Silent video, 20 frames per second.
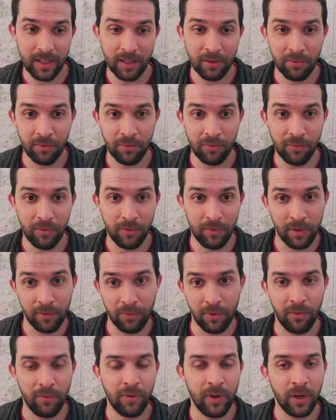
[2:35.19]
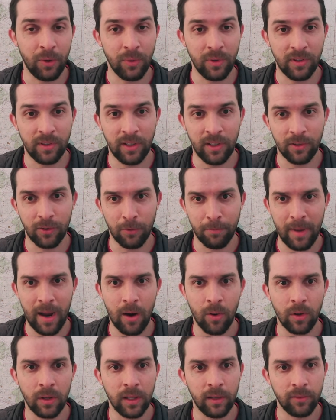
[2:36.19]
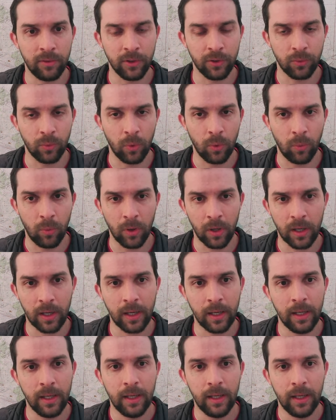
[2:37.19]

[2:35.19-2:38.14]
if different frequencies or power levels will work.